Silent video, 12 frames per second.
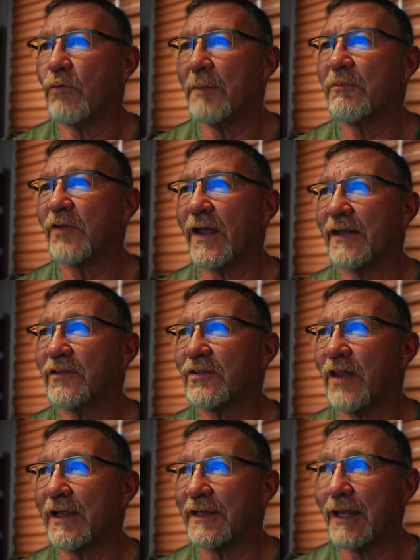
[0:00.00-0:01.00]

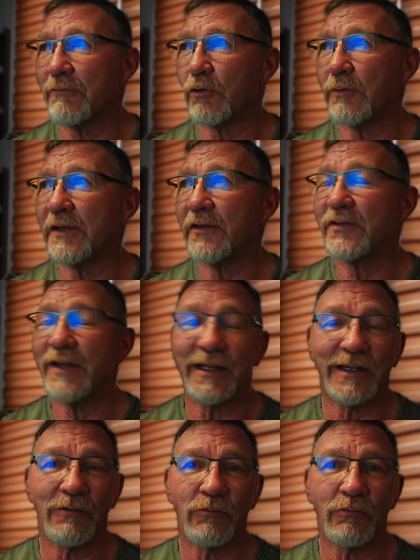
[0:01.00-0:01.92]
websites like Naver Real Estate